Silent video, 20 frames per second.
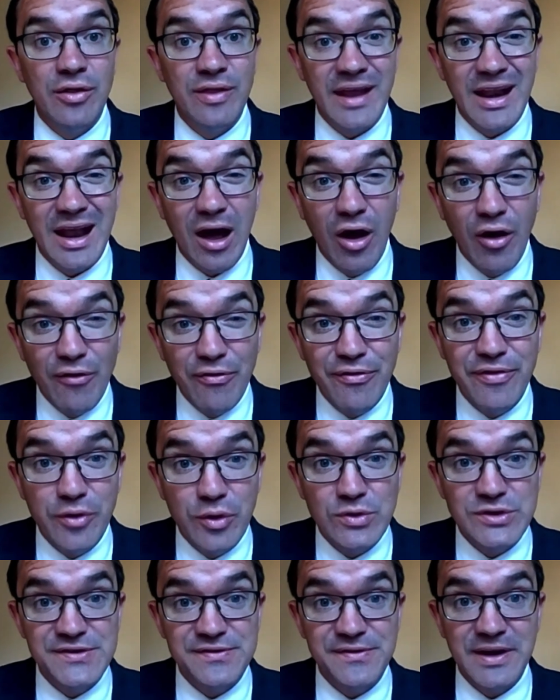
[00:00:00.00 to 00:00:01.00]
of
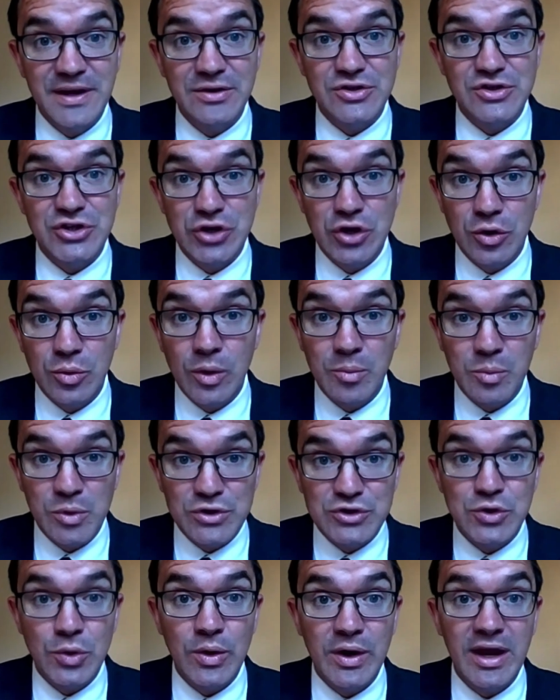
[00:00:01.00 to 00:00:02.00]
those figures, you know, when we're
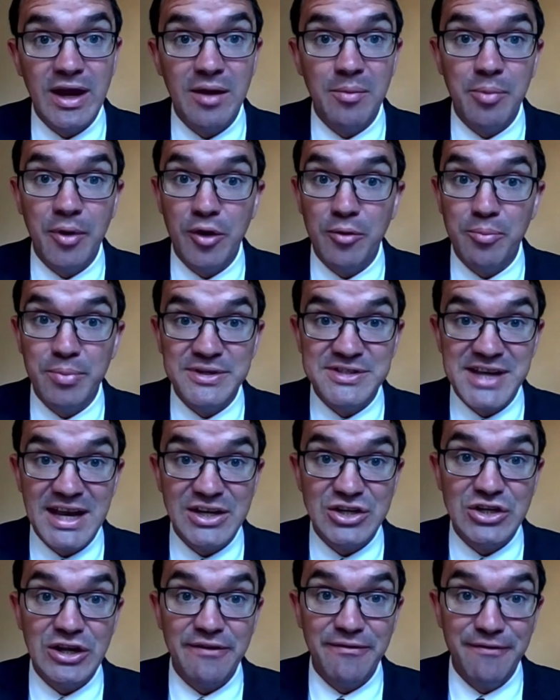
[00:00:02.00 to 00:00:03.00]
talking about
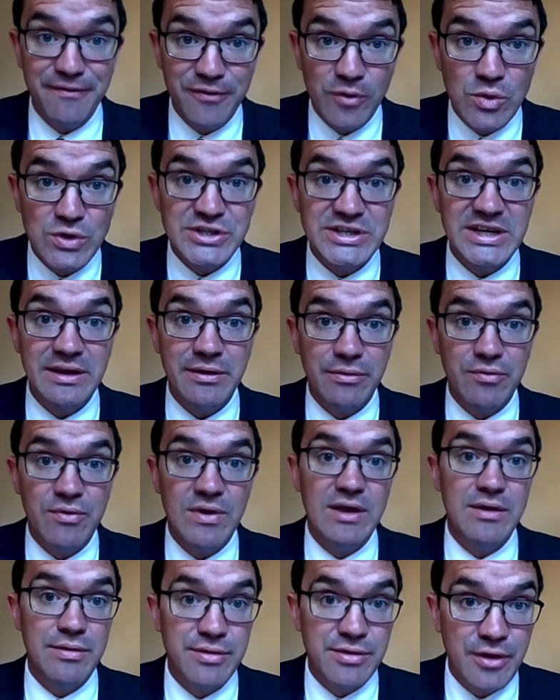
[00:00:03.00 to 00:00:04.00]
potentially
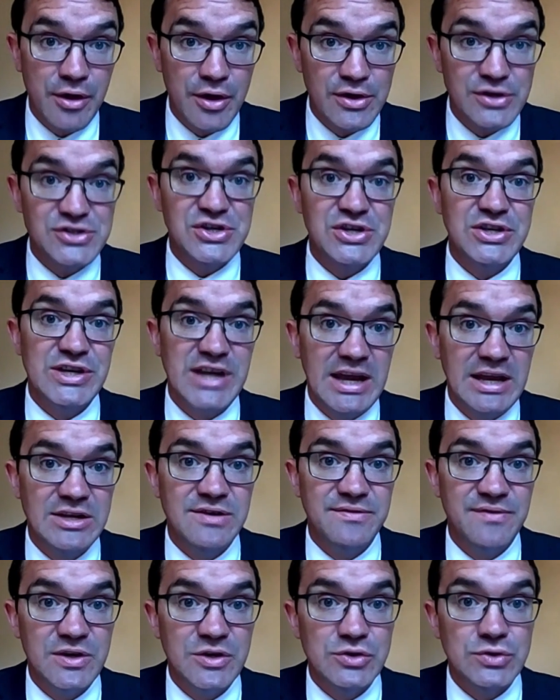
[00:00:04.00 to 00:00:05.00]
43,000
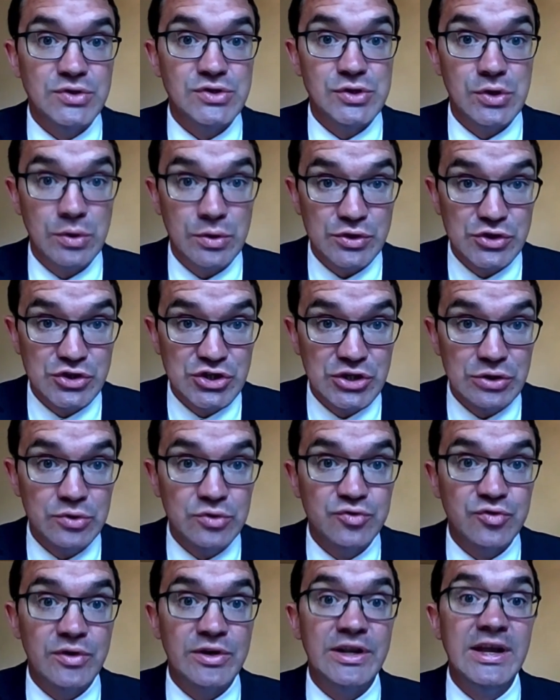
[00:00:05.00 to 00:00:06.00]
individuals who are
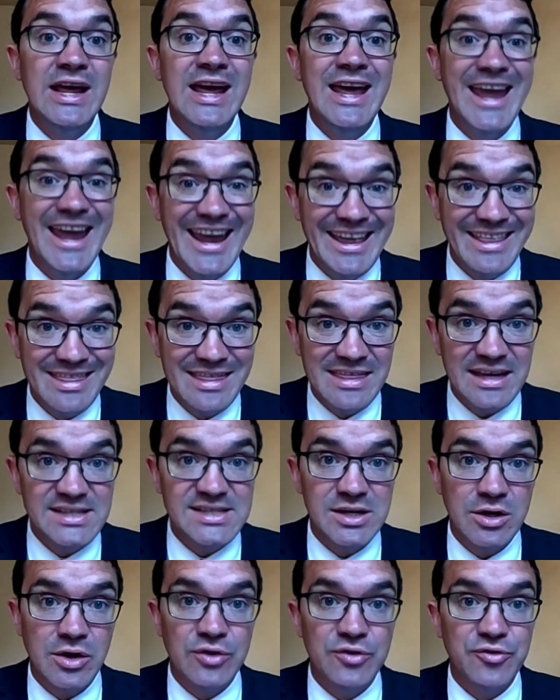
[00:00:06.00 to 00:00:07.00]
children in this
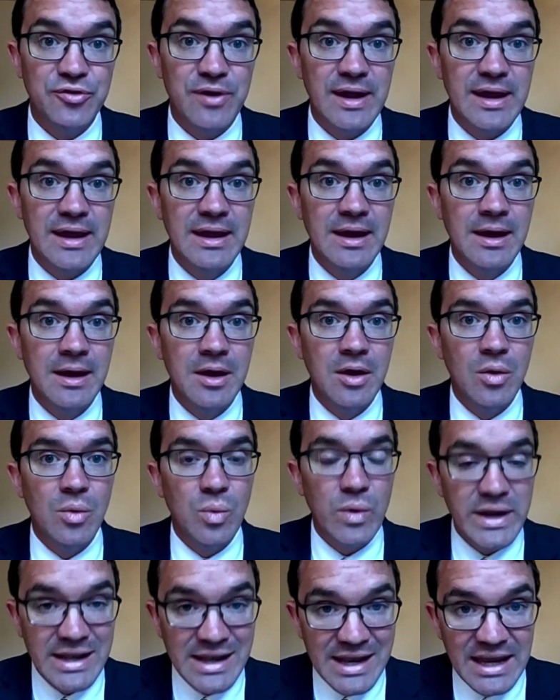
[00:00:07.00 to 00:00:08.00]
country, we
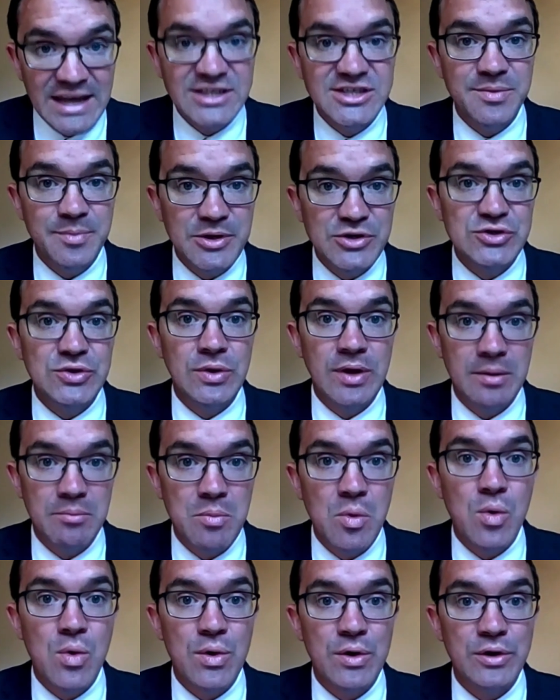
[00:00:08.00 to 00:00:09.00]
need to be doing
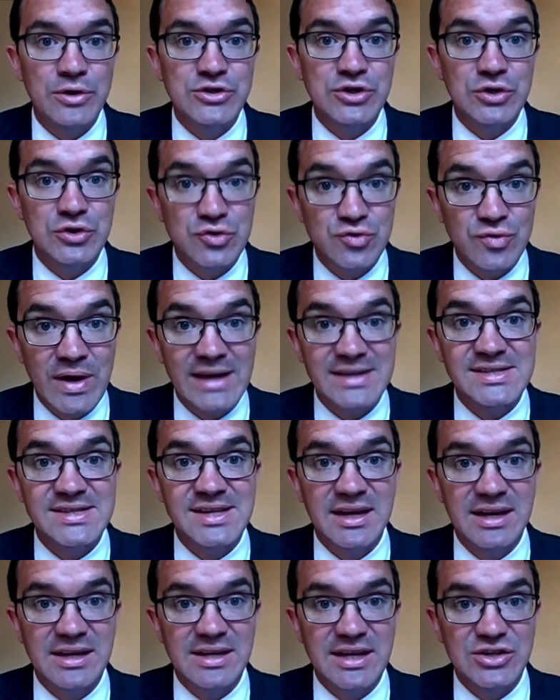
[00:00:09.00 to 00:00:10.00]
more to address the
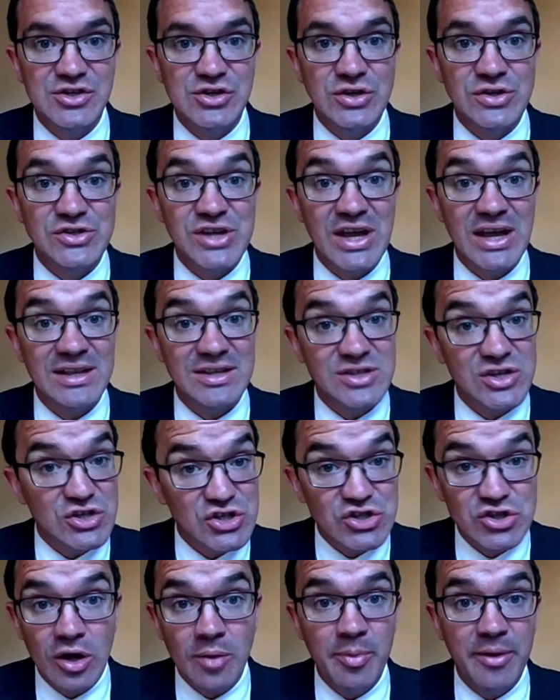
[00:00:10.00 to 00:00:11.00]
conditions and to
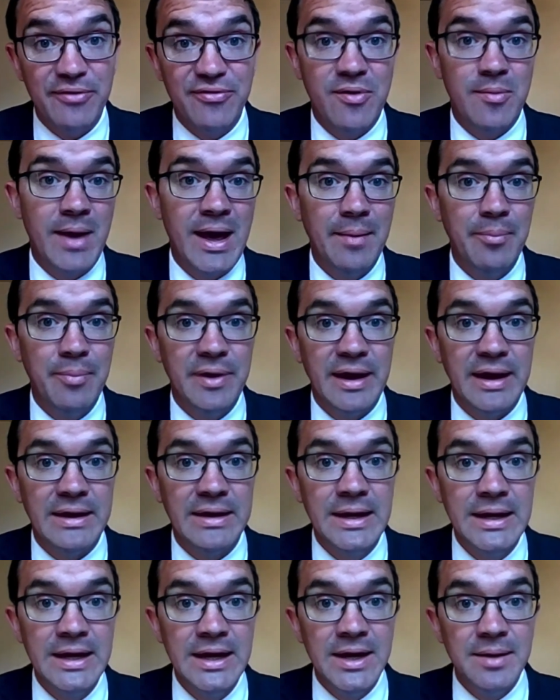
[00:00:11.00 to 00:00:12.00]
stop it from happening.
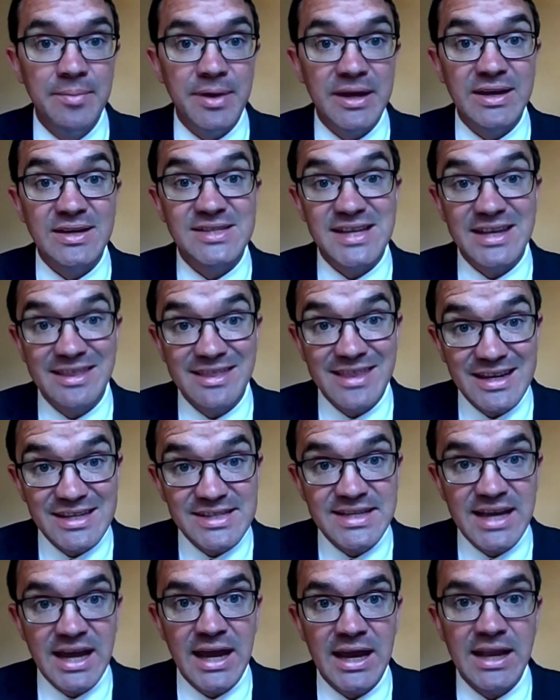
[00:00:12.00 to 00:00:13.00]
Because in this
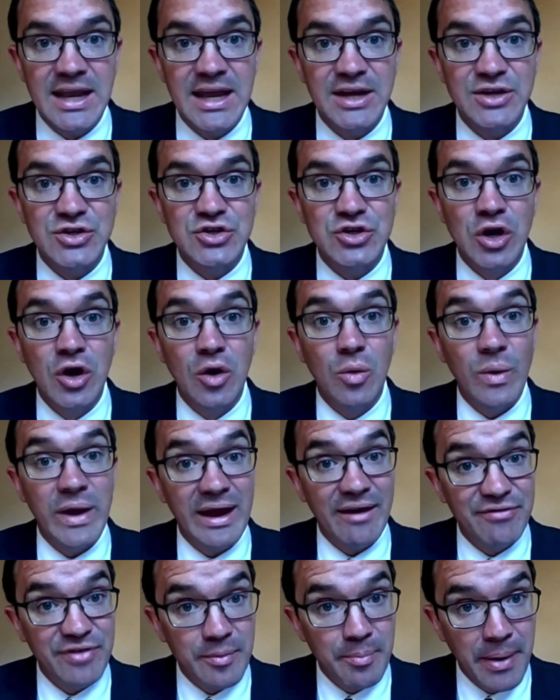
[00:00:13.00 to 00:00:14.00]
day and age, we have
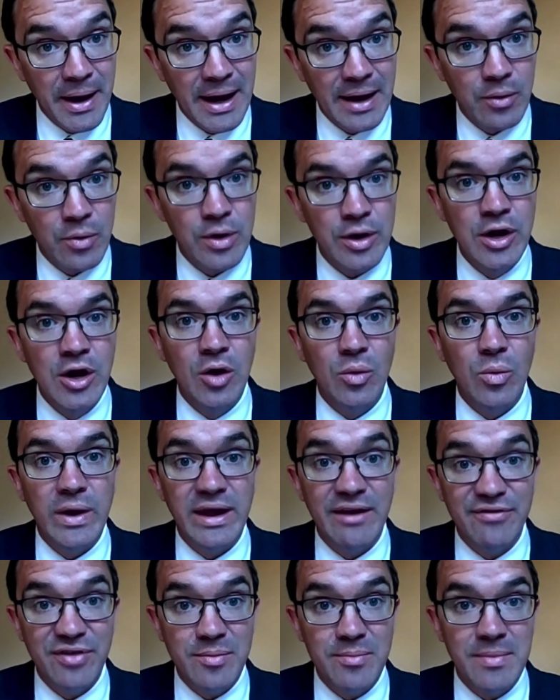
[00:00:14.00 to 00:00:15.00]
the power, we have
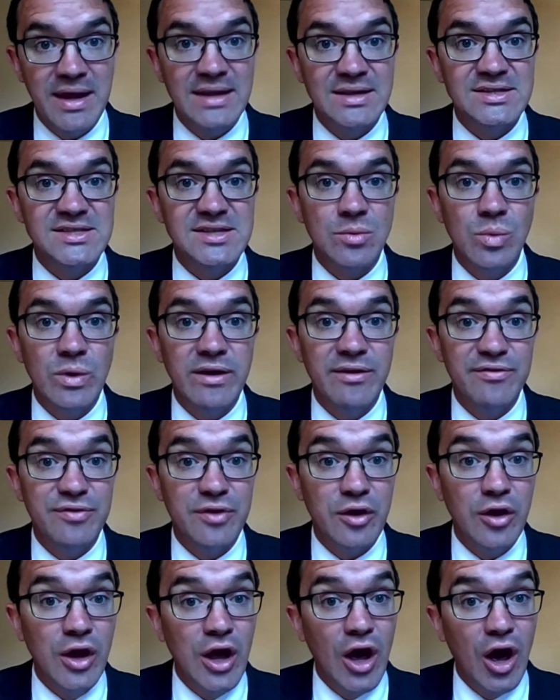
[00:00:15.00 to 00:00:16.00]
the means, and we have the
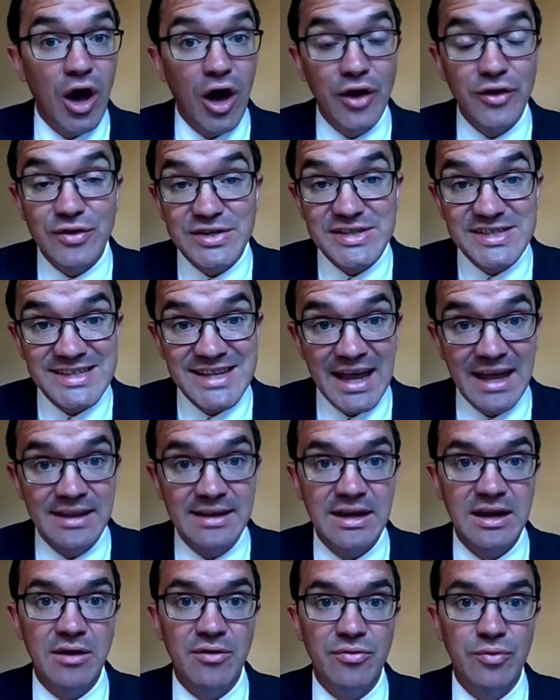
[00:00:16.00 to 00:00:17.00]
understanding
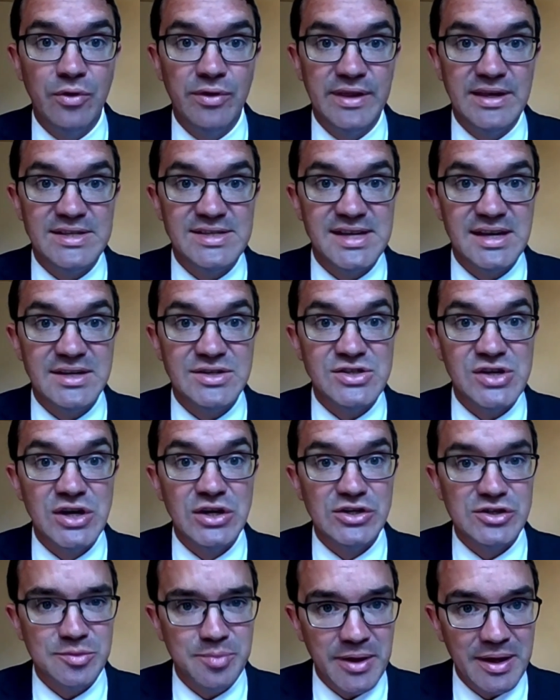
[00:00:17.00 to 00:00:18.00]
of what this is to
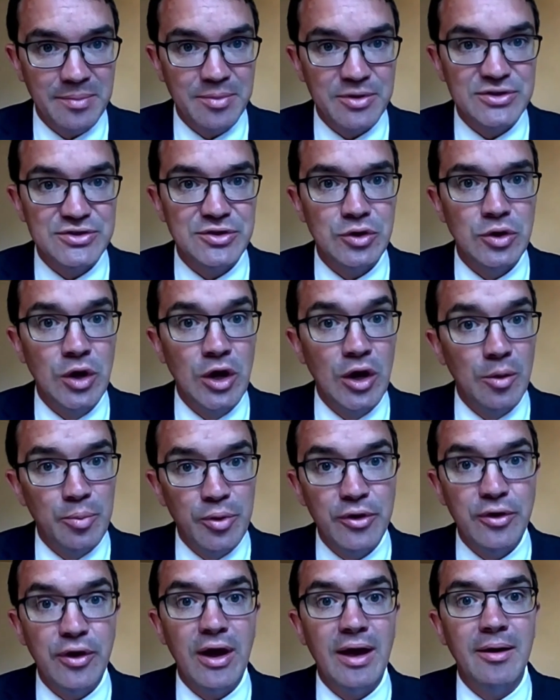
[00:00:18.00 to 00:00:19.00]
be able to put
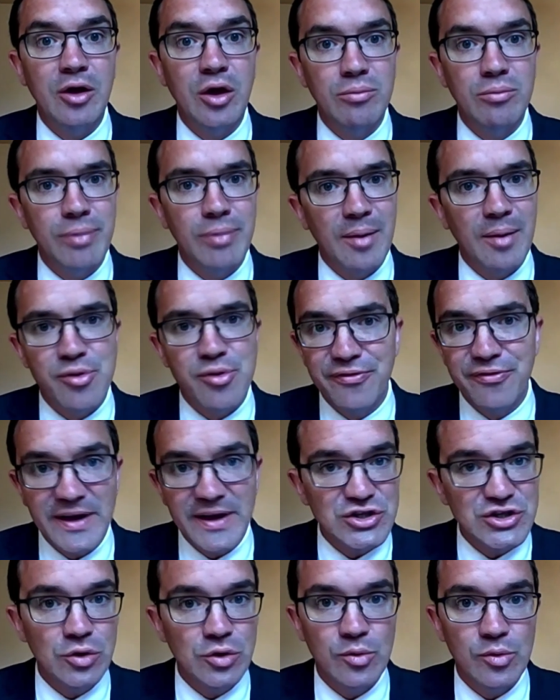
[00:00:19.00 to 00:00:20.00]
a
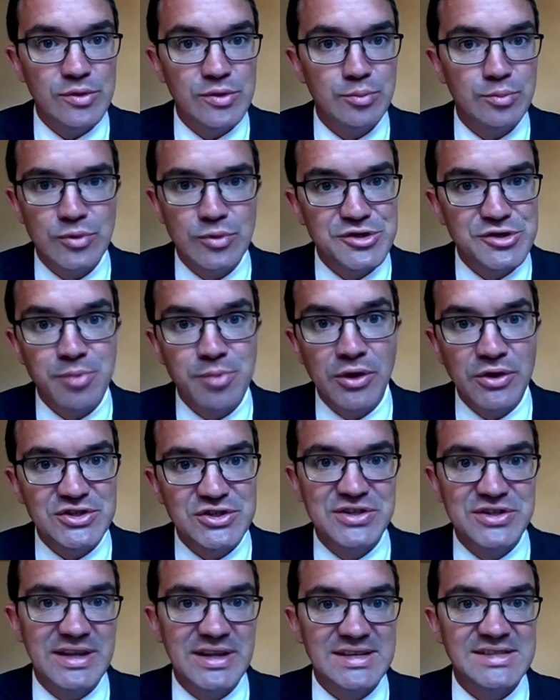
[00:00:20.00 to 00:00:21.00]
professional response to
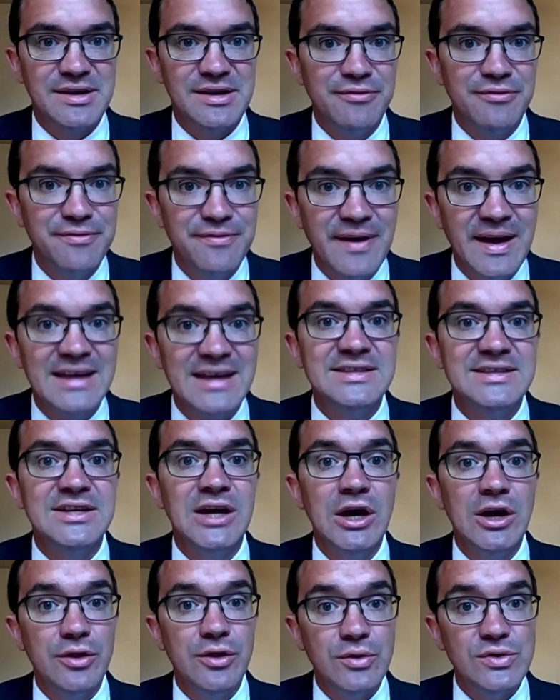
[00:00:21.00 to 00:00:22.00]
this and find
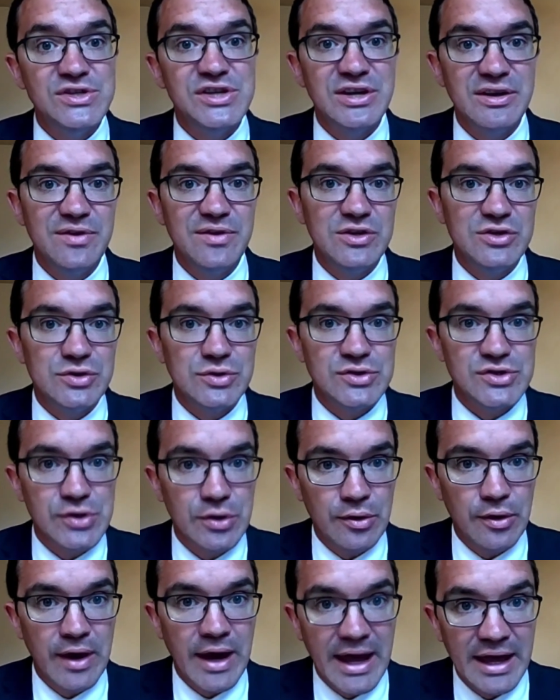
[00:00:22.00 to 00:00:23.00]
those individuals who are
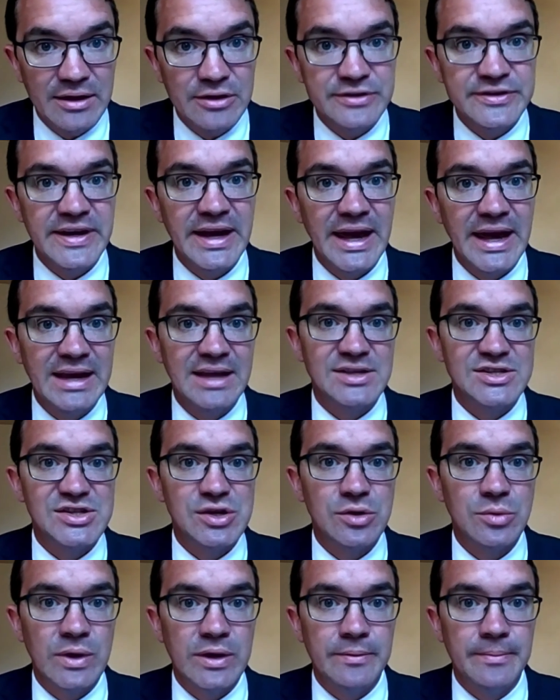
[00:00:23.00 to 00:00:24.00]
held against their
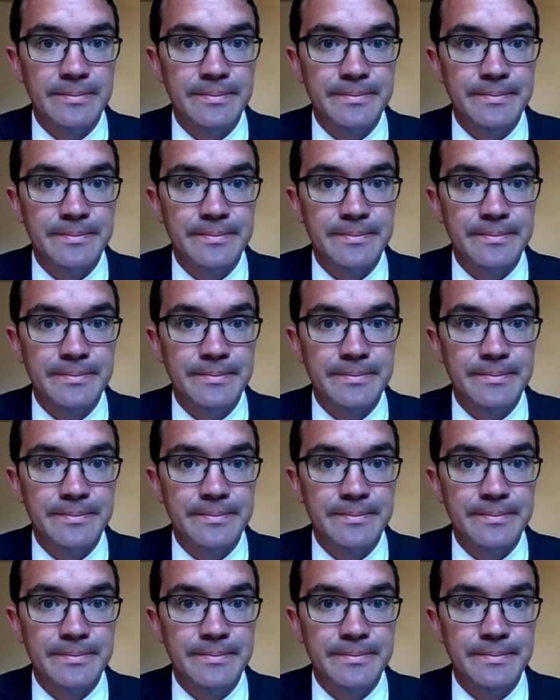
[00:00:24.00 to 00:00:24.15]
will.